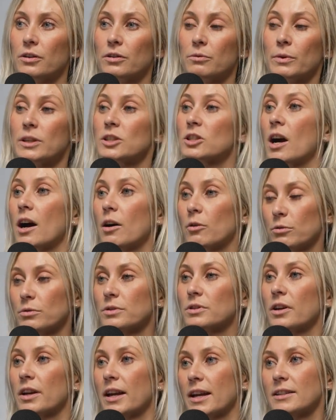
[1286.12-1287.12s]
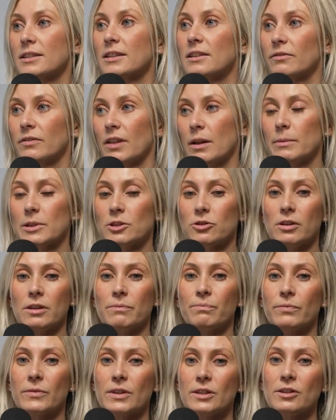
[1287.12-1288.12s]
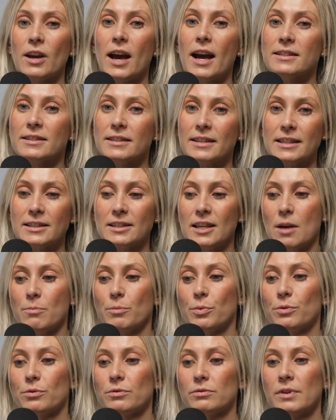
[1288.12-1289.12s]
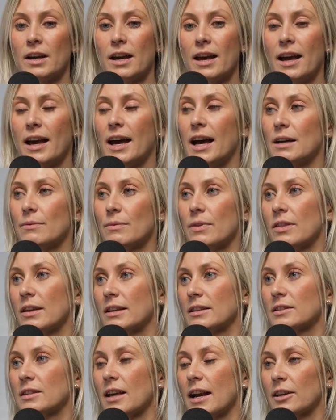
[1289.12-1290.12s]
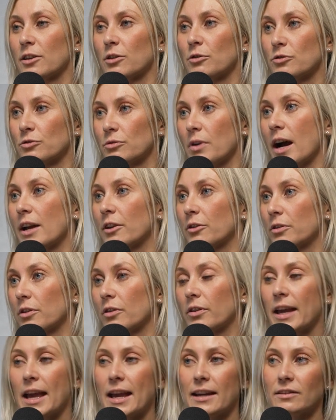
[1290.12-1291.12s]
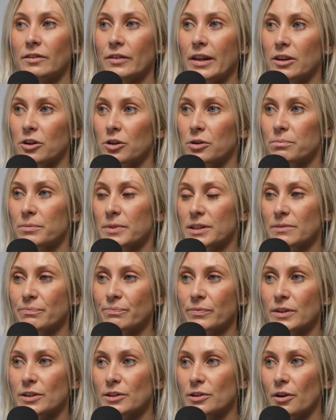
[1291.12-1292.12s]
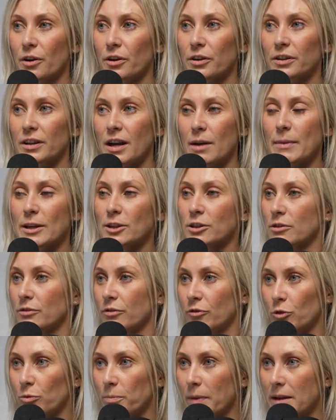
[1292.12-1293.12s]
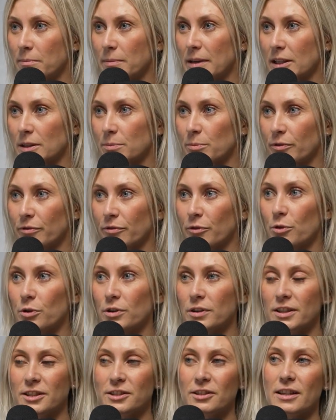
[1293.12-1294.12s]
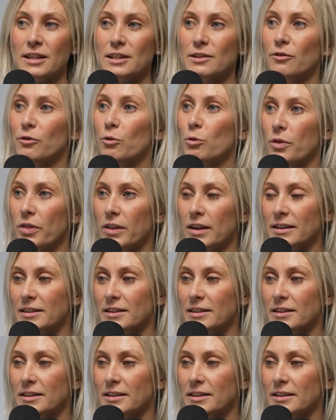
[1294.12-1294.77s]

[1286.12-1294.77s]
which are also anti-inflammatory. So as an example, things like your dried or your canned legumes. So I mentioned 4-bean mix before, so there's 4